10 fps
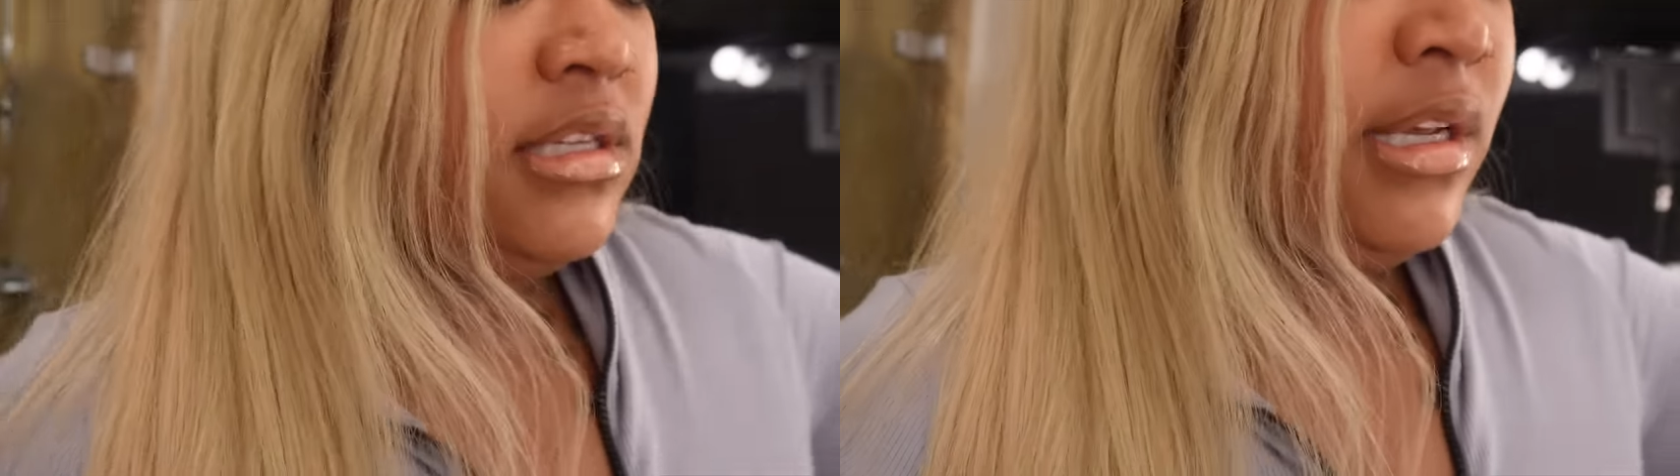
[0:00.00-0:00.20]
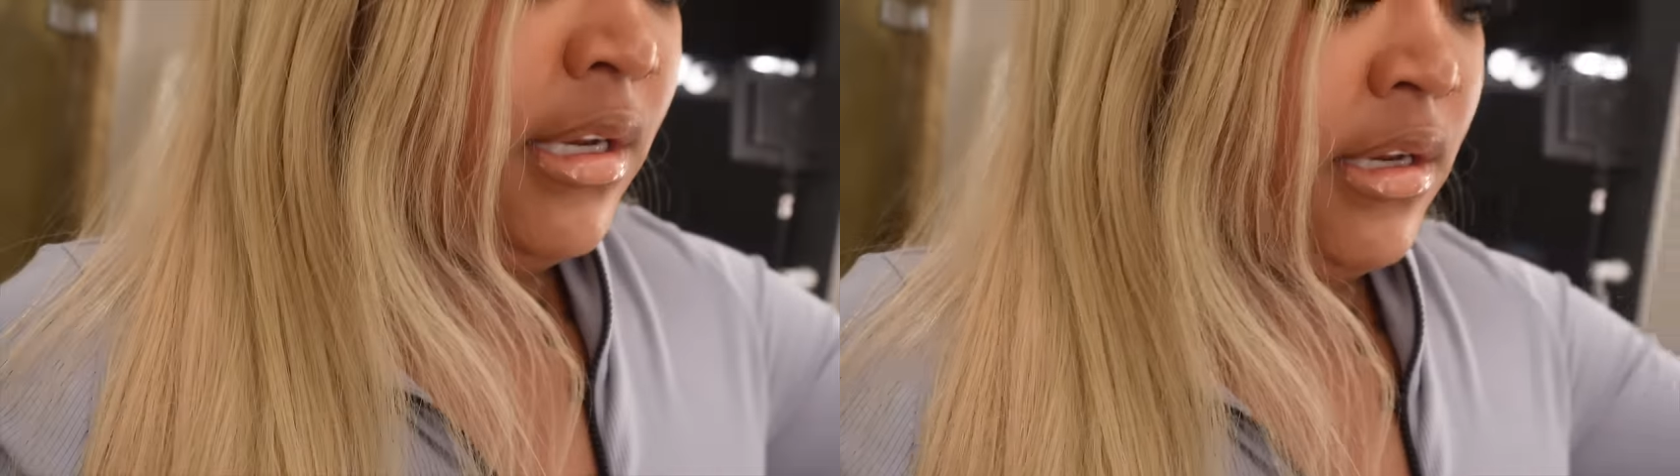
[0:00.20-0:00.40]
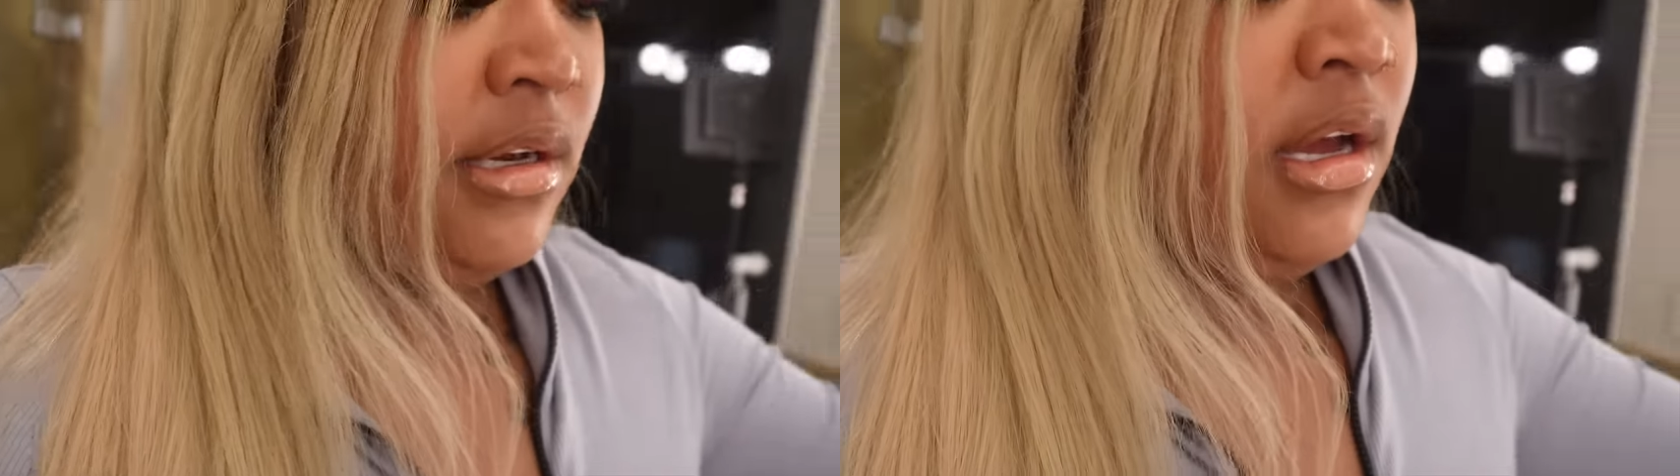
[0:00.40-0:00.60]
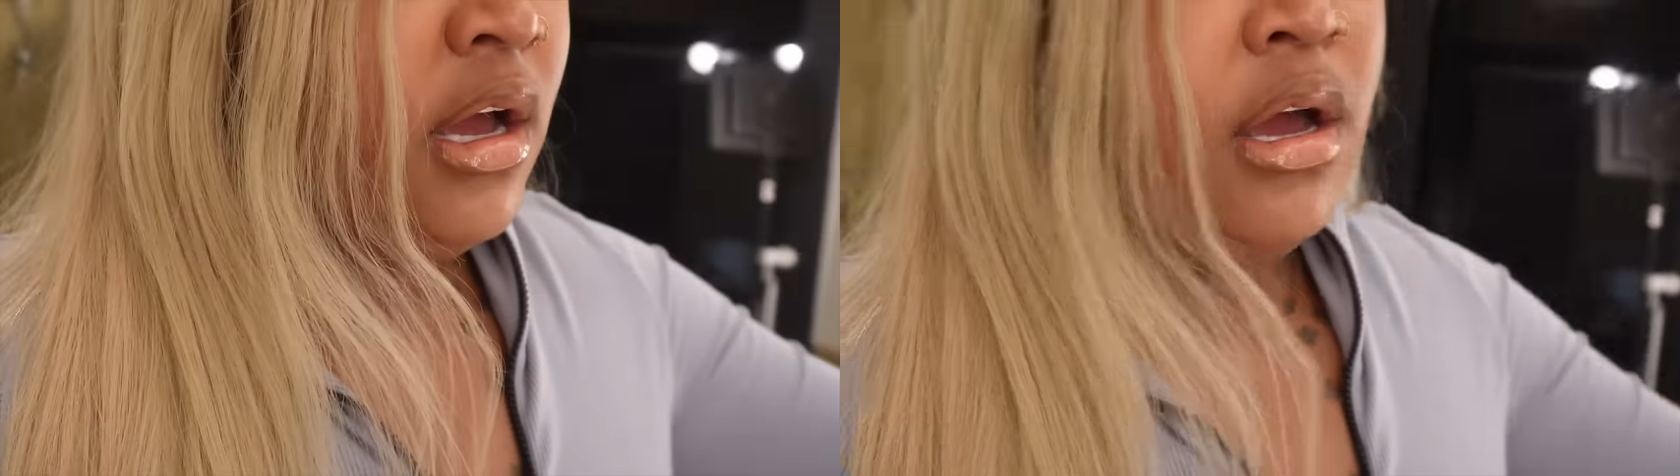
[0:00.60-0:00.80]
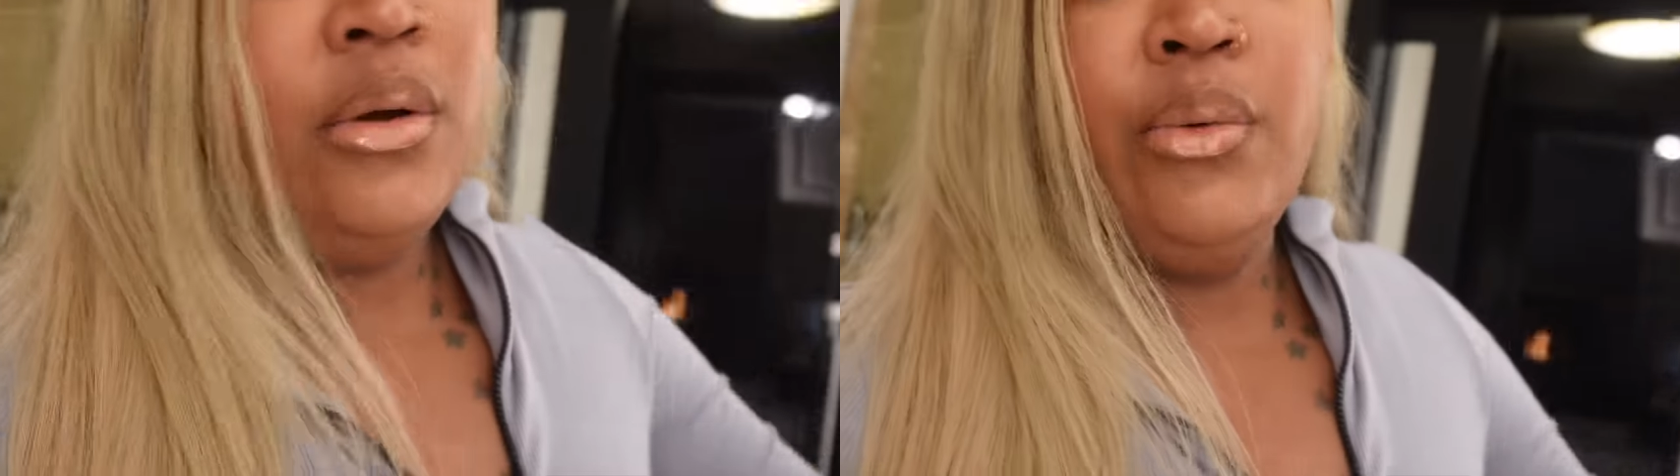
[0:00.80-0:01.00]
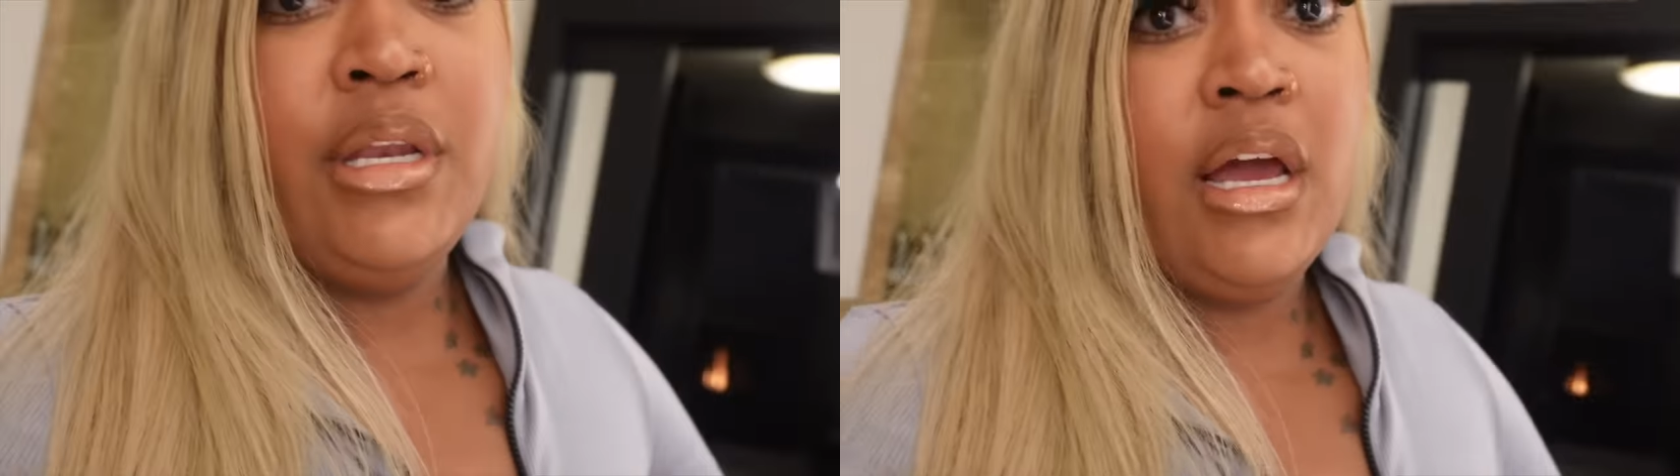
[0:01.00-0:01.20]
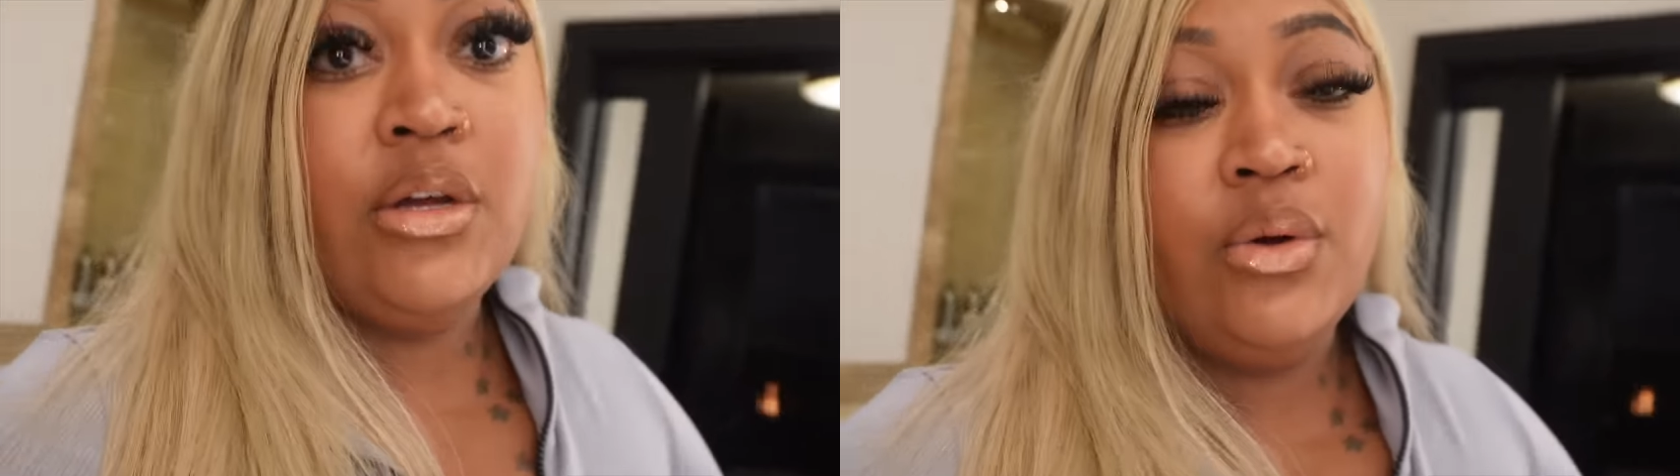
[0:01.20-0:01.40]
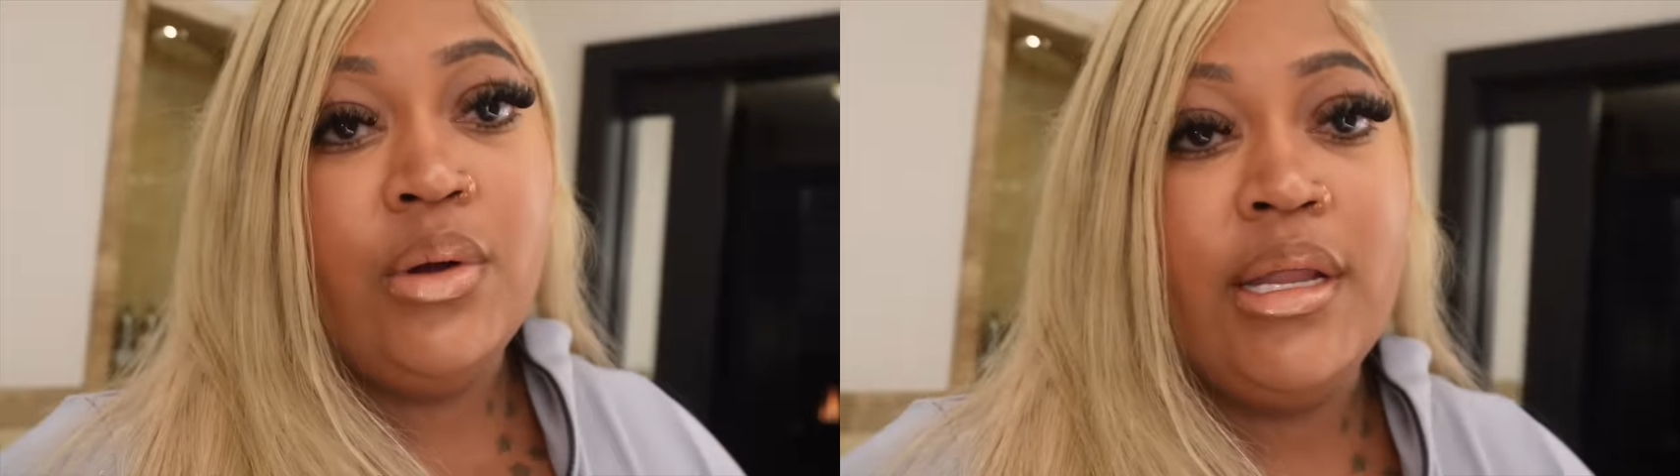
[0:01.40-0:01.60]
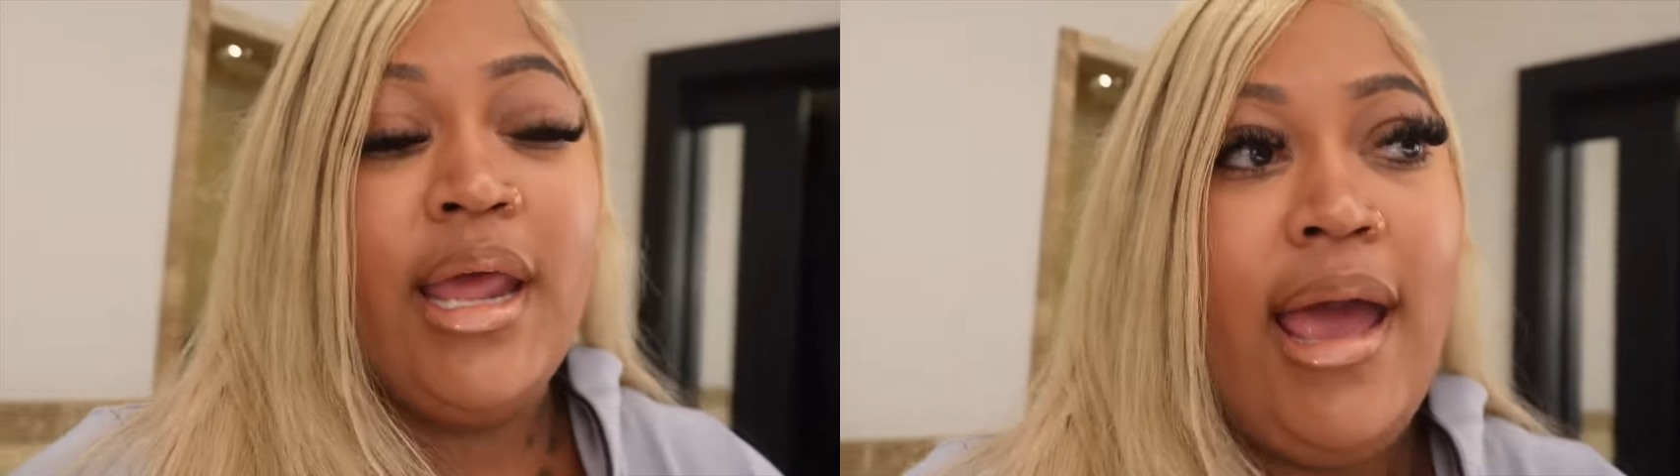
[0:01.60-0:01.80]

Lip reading: dinner. We're not going